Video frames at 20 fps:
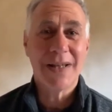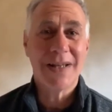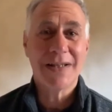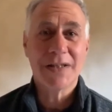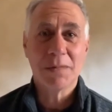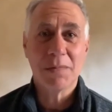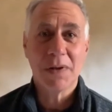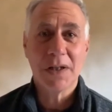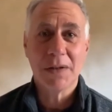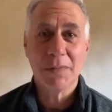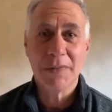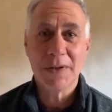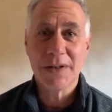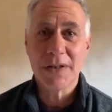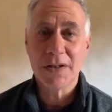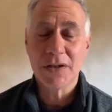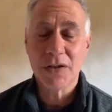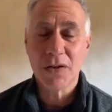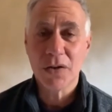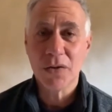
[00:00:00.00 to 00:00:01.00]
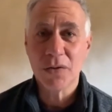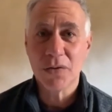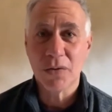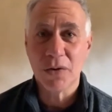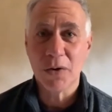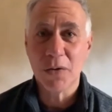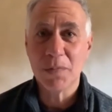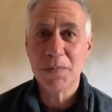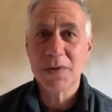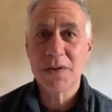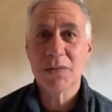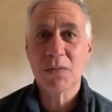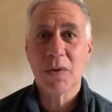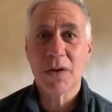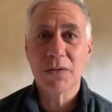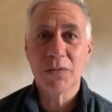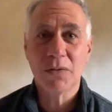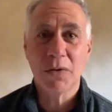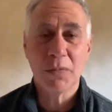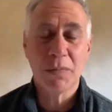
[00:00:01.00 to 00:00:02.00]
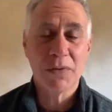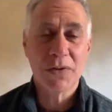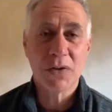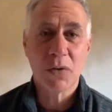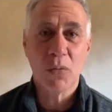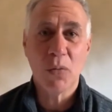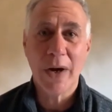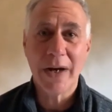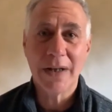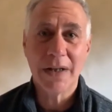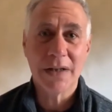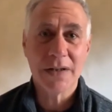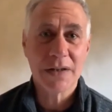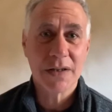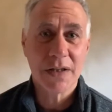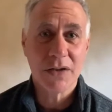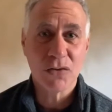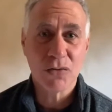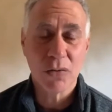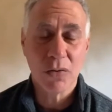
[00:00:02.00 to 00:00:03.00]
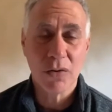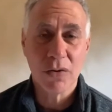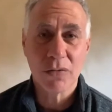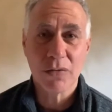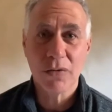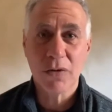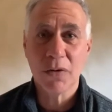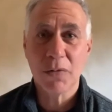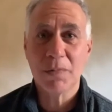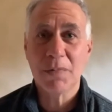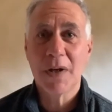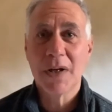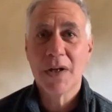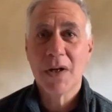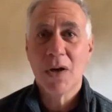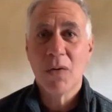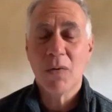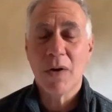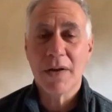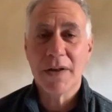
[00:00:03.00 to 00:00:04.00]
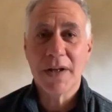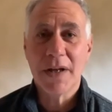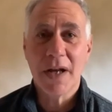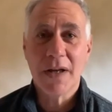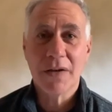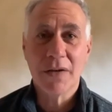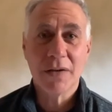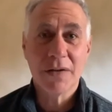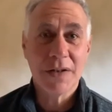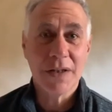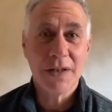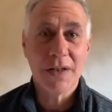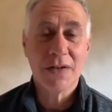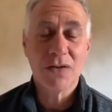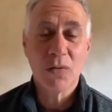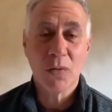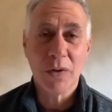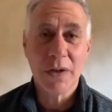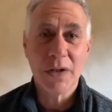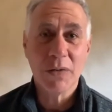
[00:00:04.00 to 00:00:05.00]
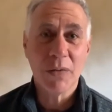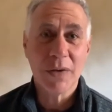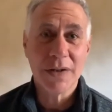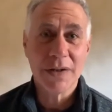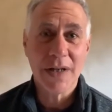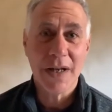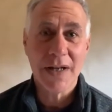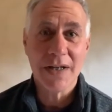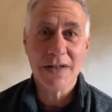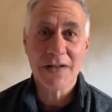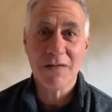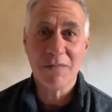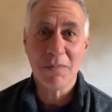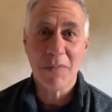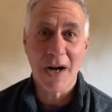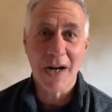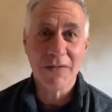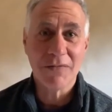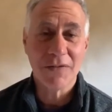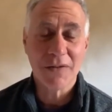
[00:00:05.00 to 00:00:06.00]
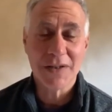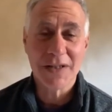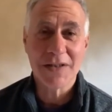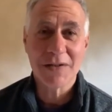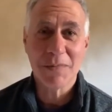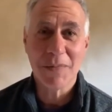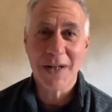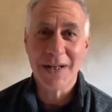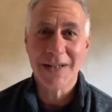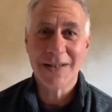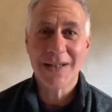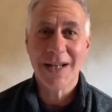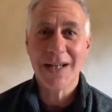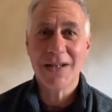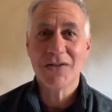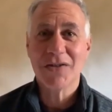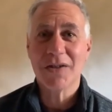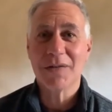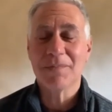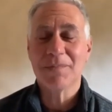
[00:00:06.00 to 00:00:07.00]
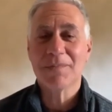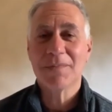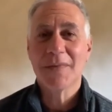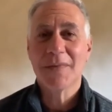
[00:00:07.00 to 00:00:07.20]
They split them into two groups. One group was a waitlist control group, while the other did 21 days of mindfulness meditation.